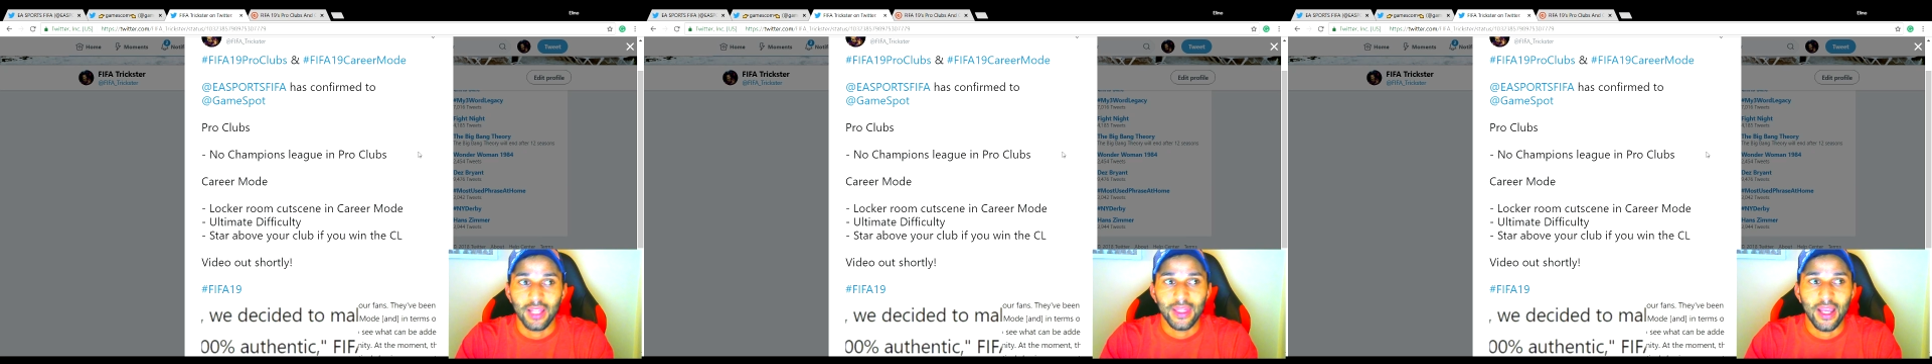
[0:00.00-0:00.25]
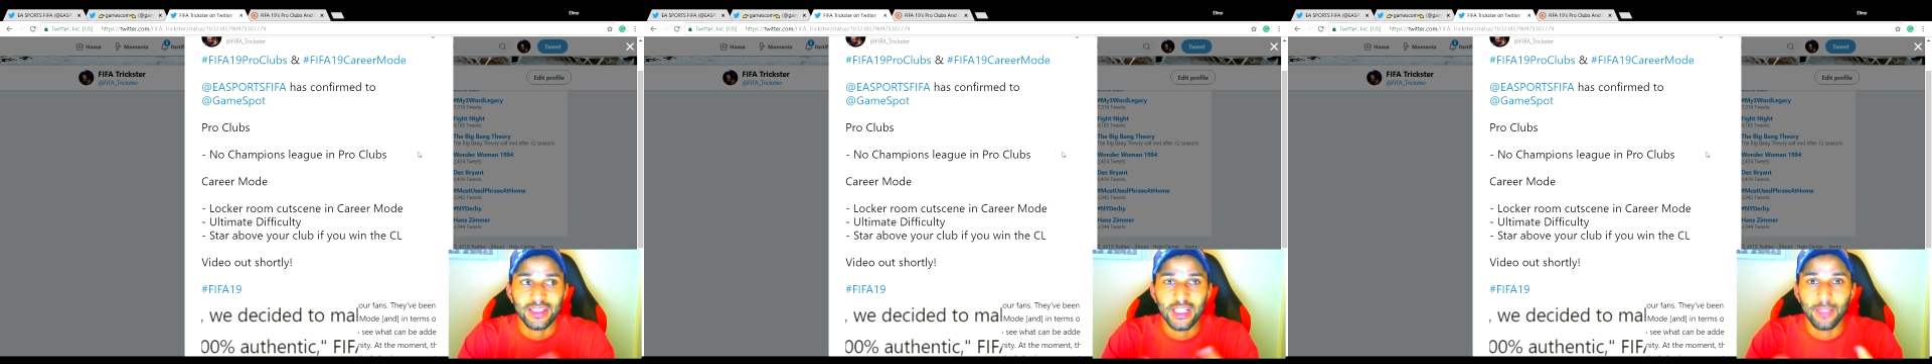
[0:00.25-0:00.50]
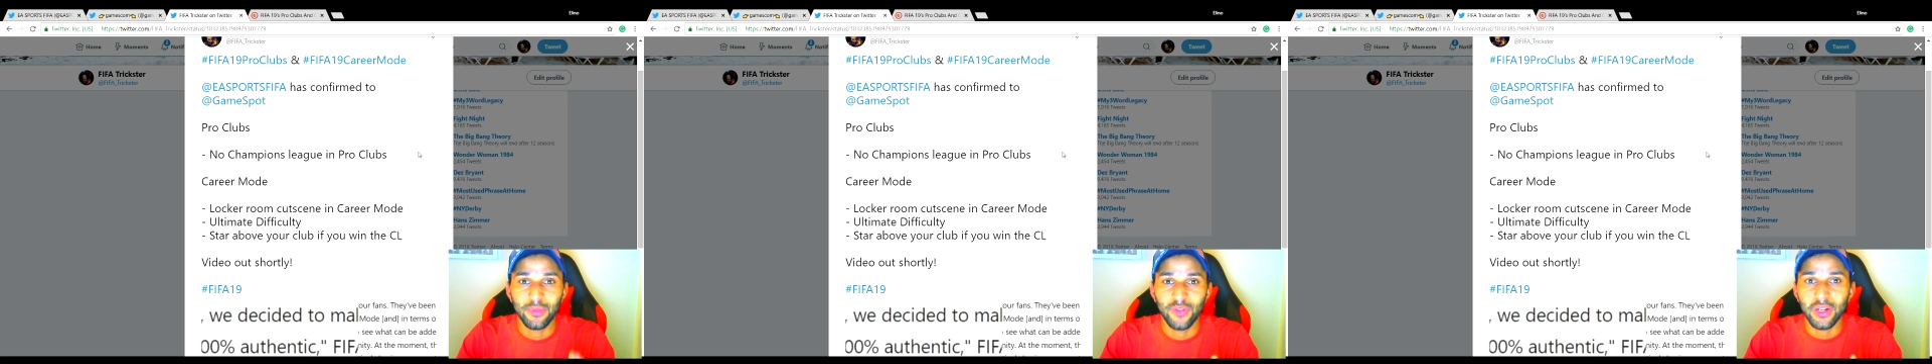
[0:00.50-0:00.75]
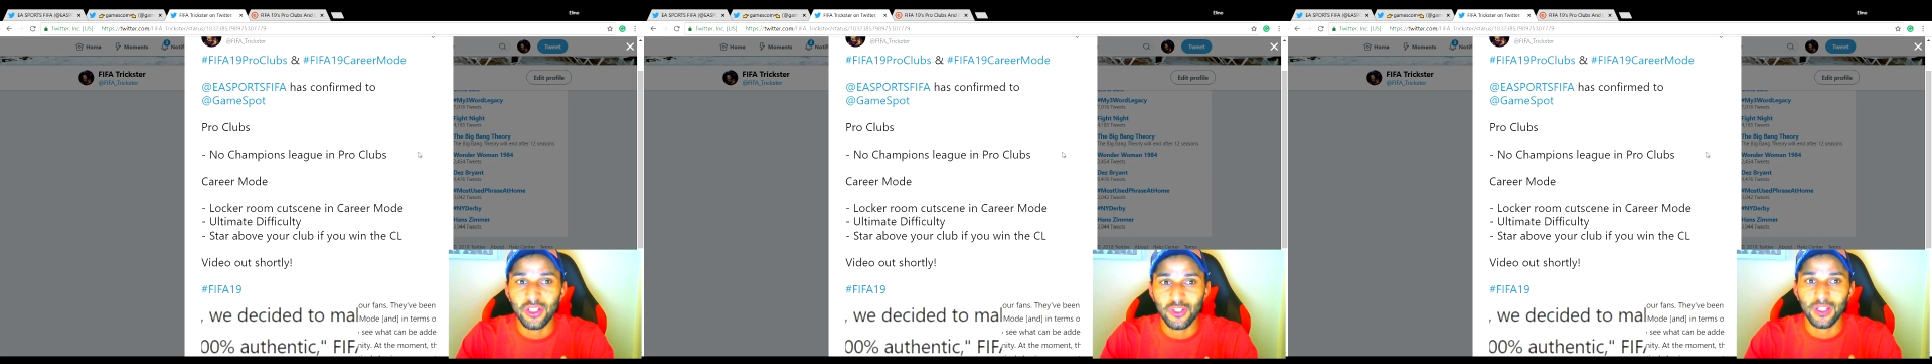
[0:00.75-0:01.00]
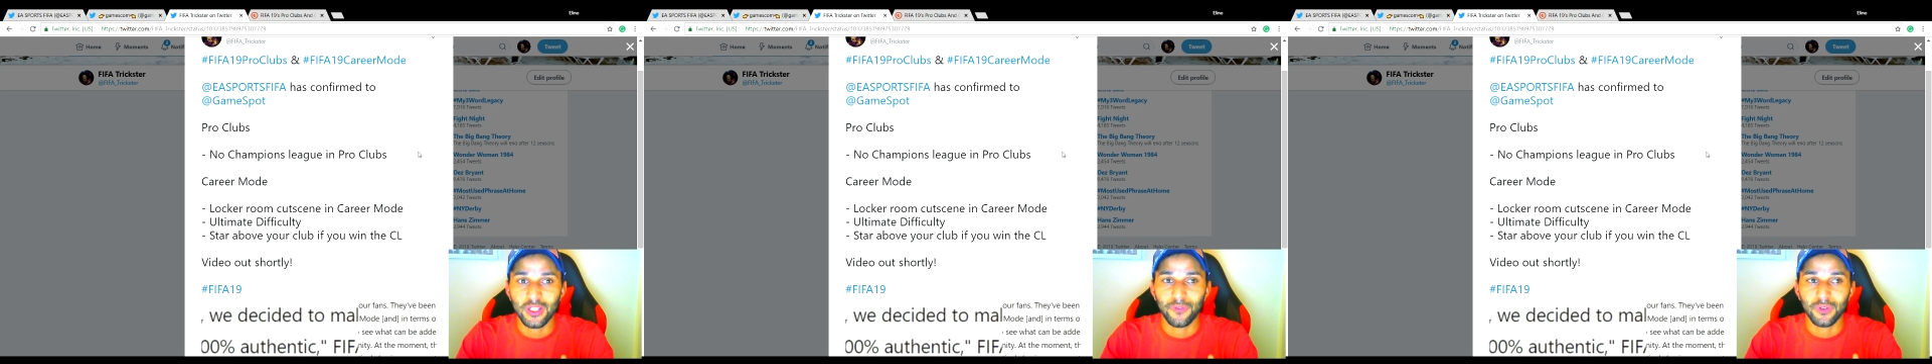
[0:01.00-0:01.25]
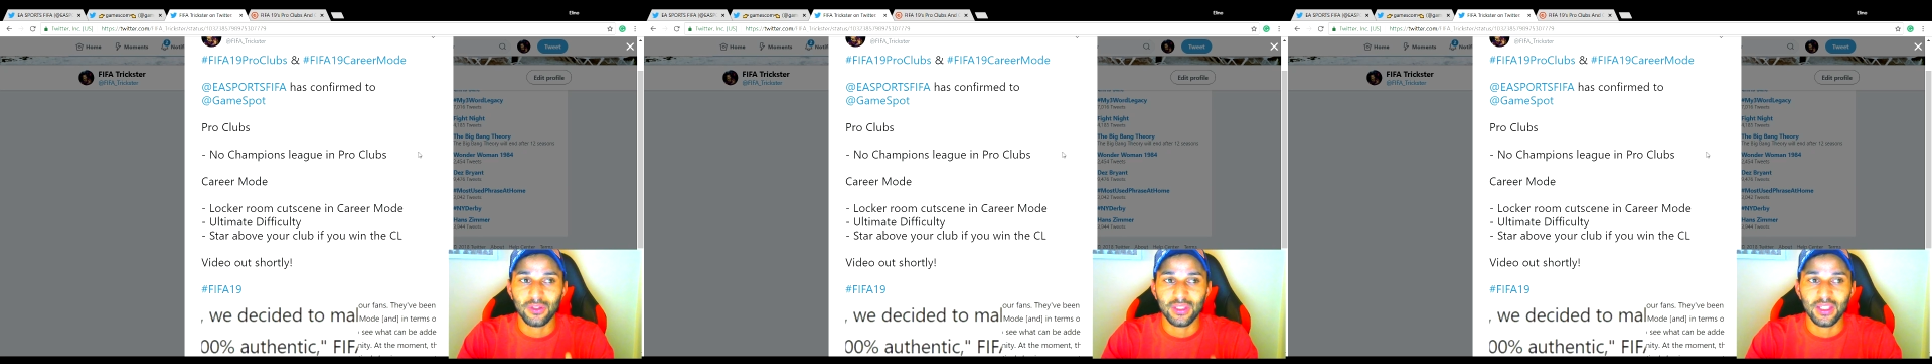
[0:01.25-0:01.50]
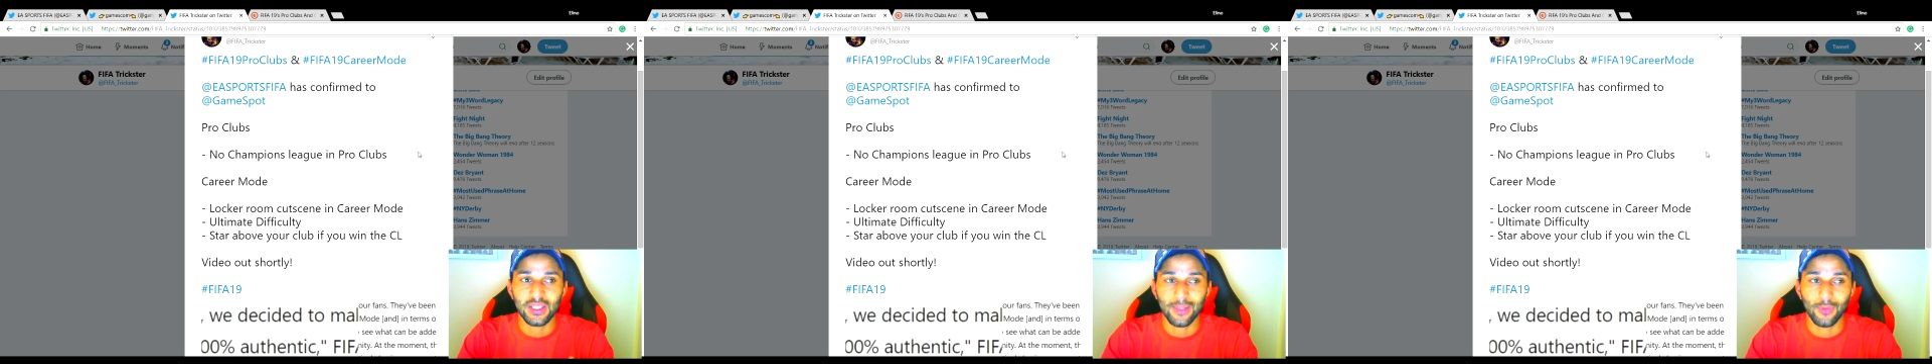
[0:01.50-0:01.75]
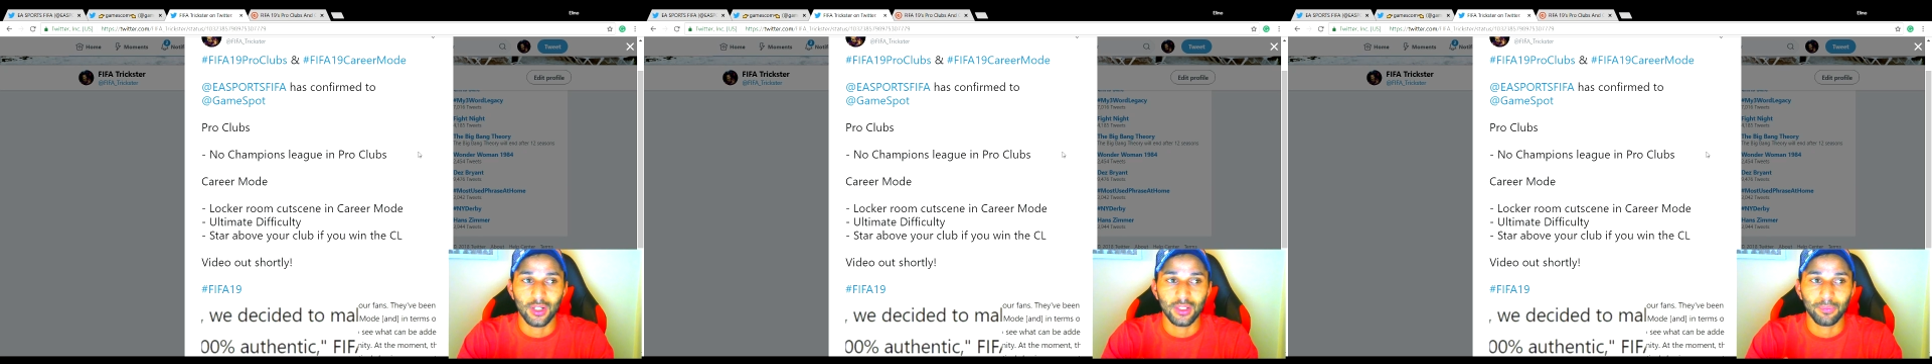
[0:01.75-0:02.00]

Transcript: Now, it's going to be very interesting to see someone